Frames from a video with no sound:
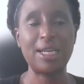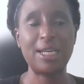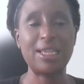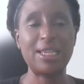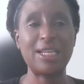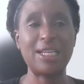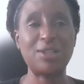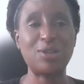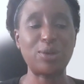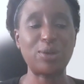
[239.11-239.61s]

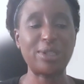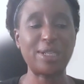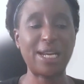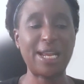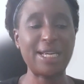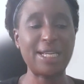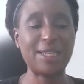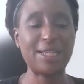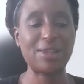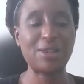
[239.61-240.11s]
They don't
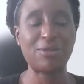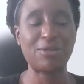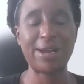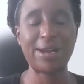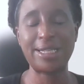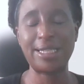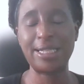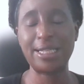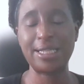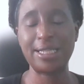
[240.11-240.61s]
like the
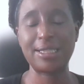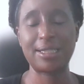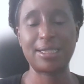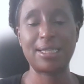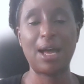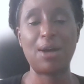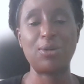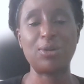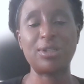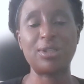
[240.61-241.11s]
rattling
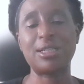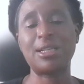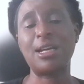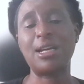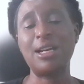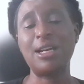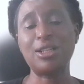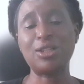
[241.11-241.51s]
sound.